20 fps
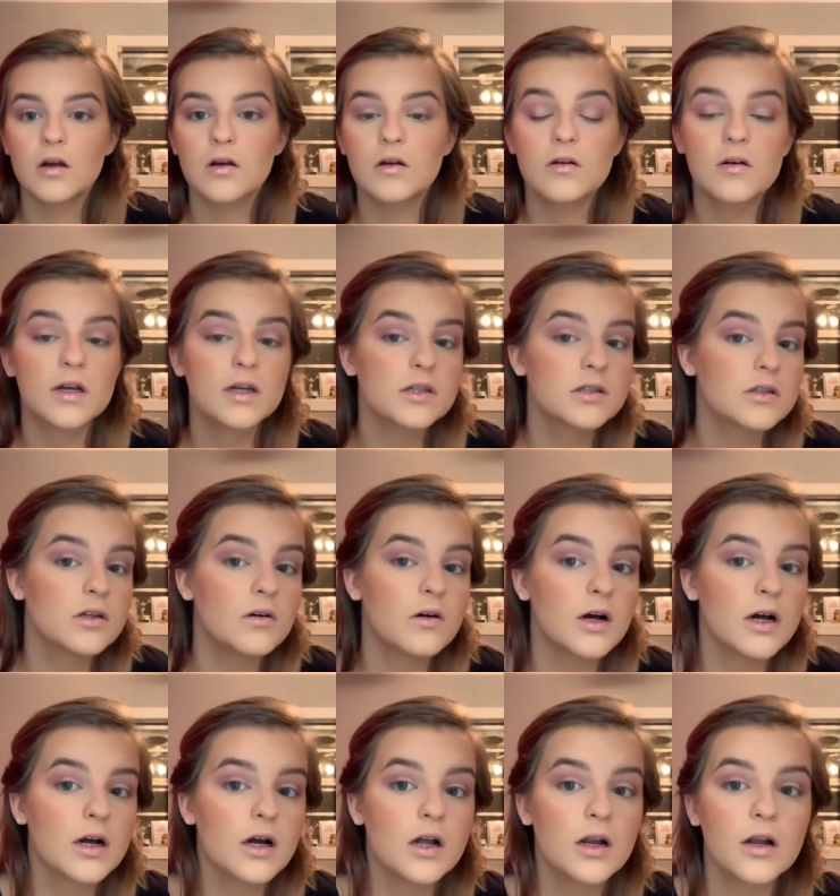Okay,
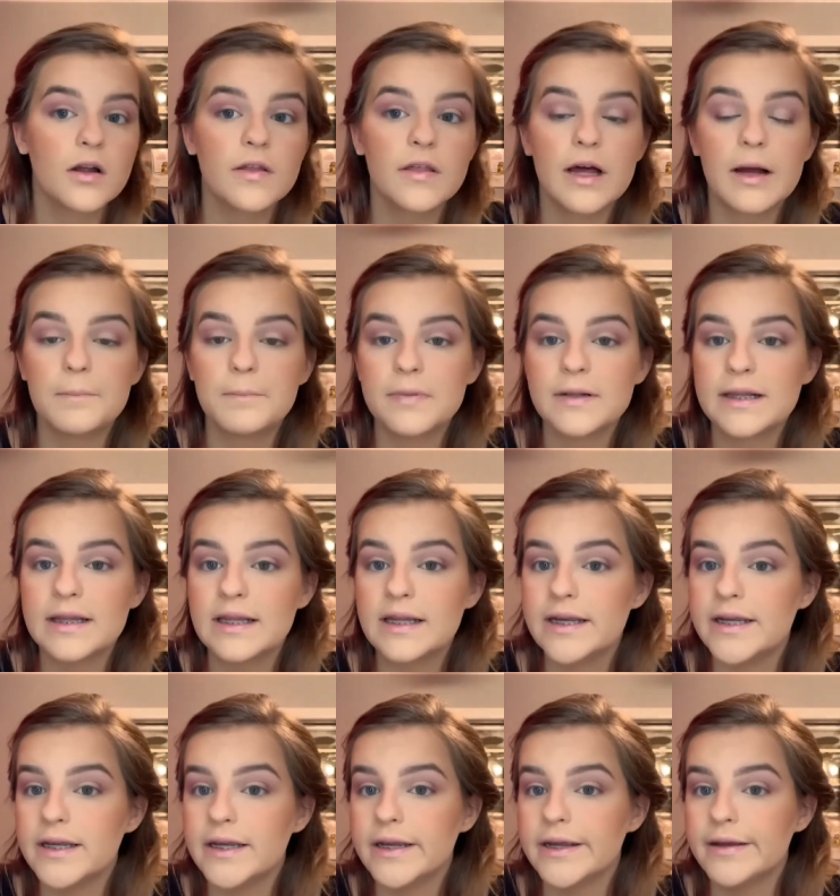so I got all that
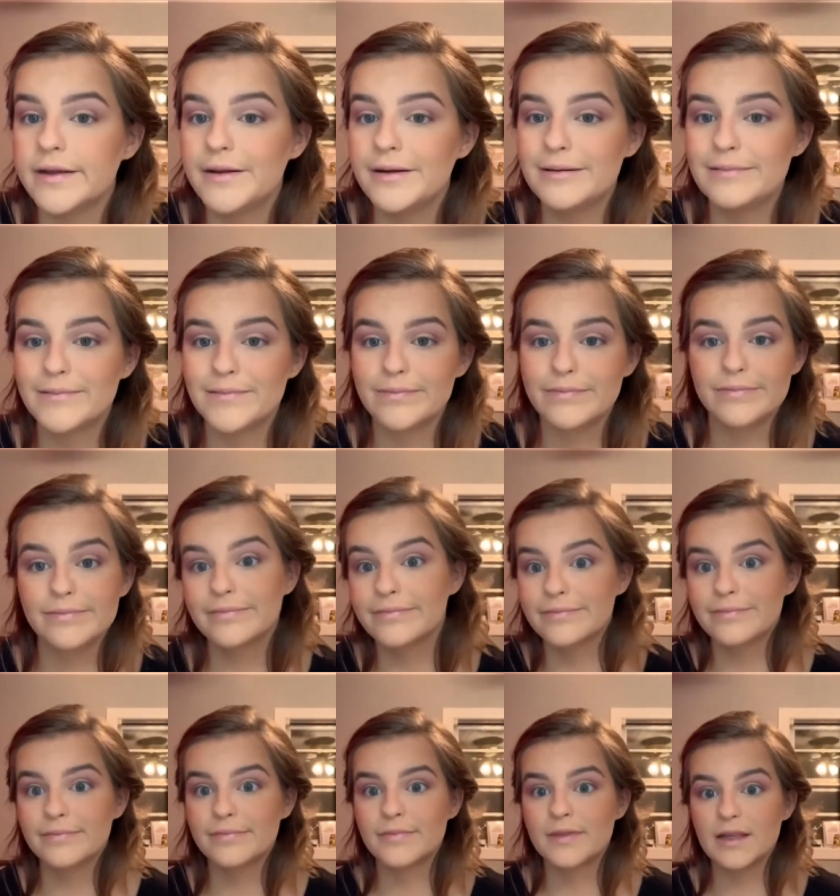blended
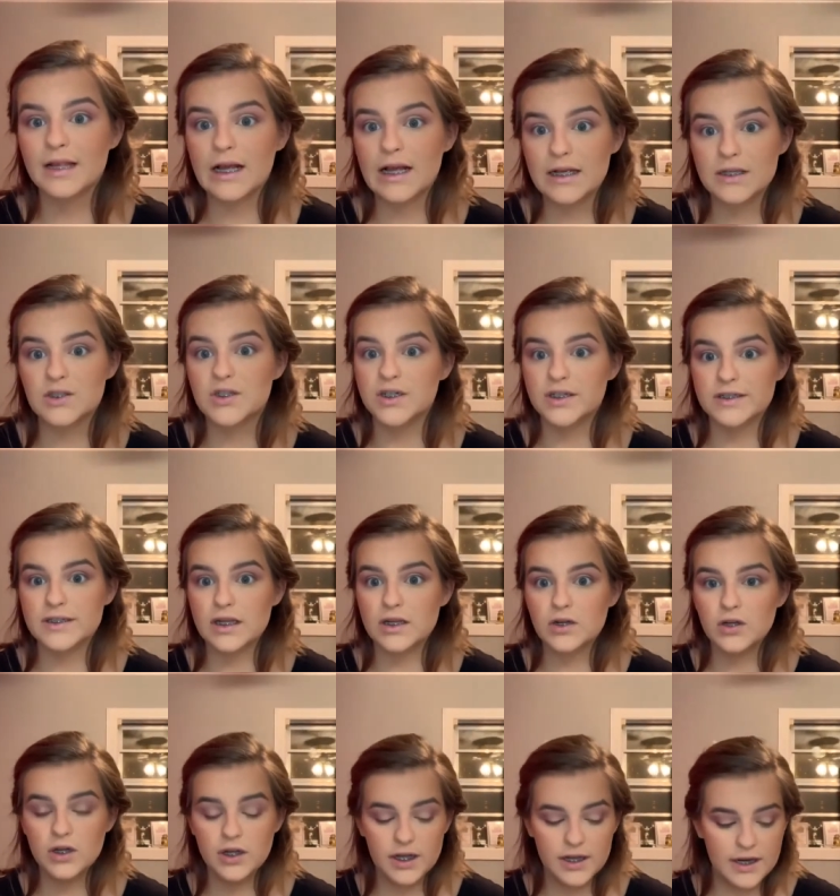as good as I
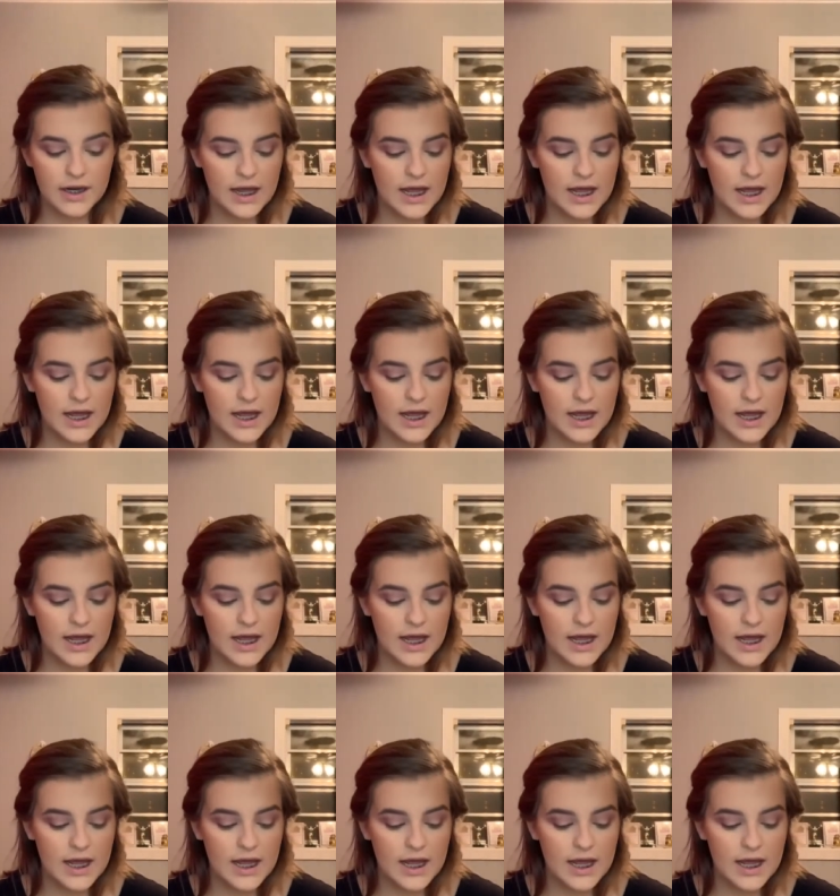could.